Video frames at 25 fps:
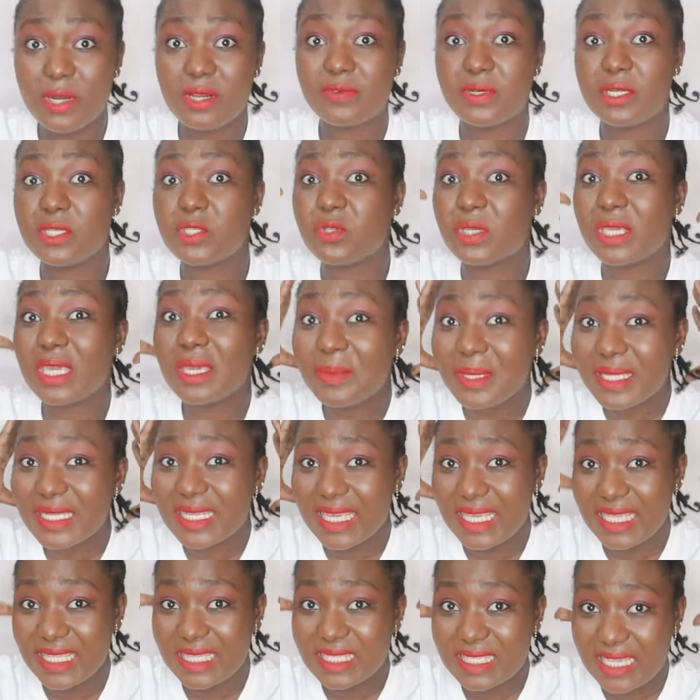whatever, is to keep
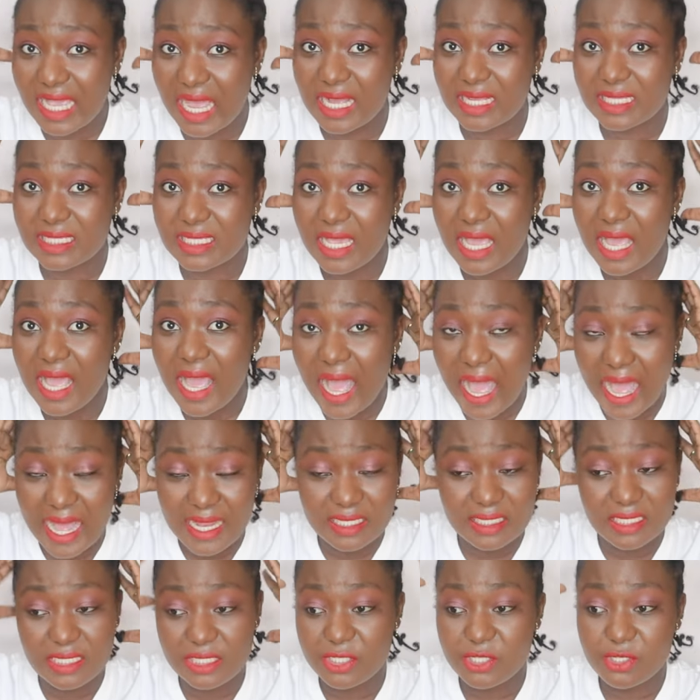it intact,
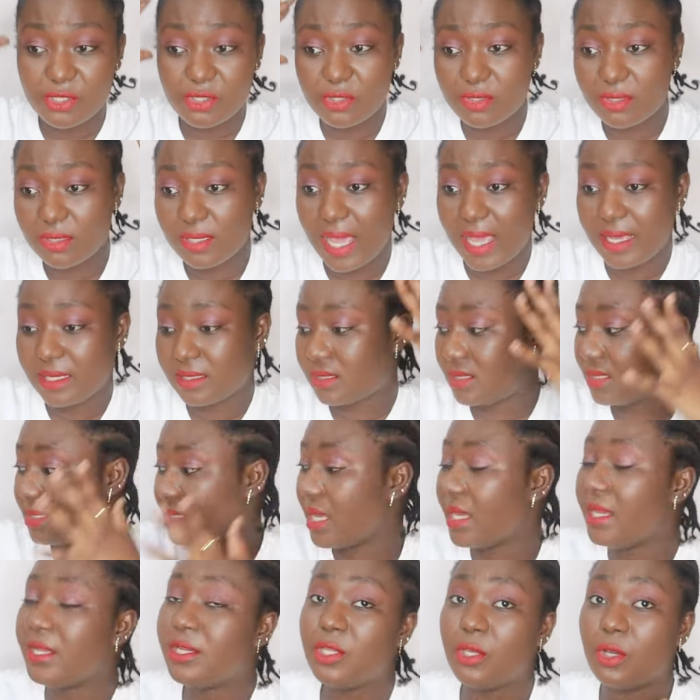and it shouldn't like
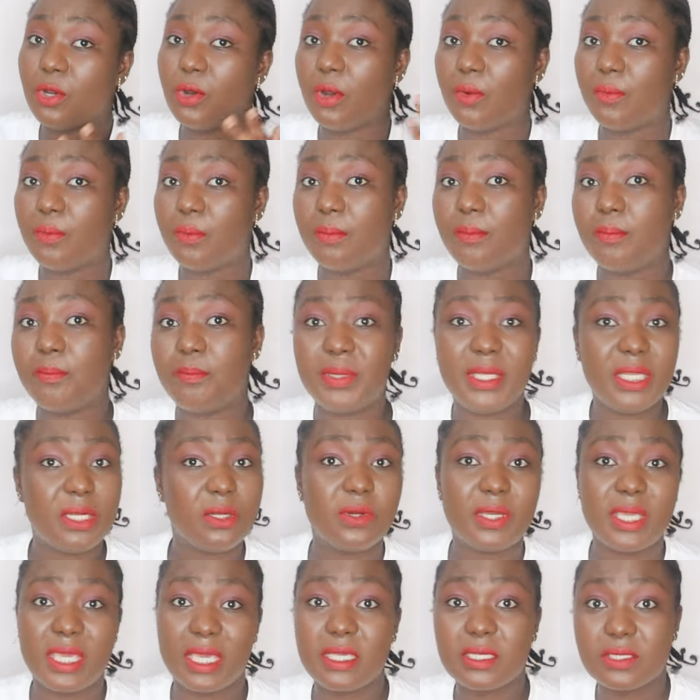stain your
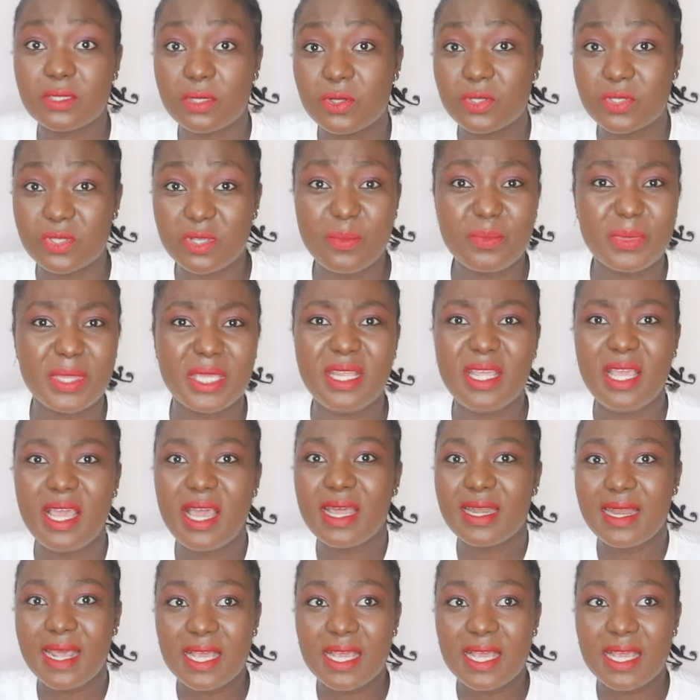pillowcase or something.